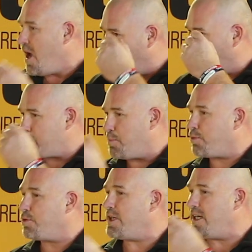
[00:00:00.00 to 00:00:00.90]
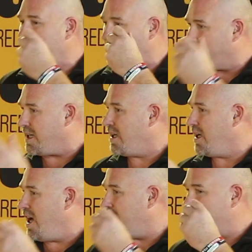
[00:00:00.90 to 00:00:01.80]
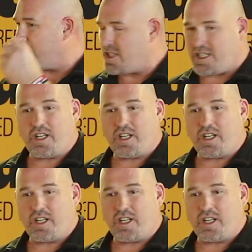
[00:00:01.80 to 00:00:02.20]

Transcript: and I was breathing. And you could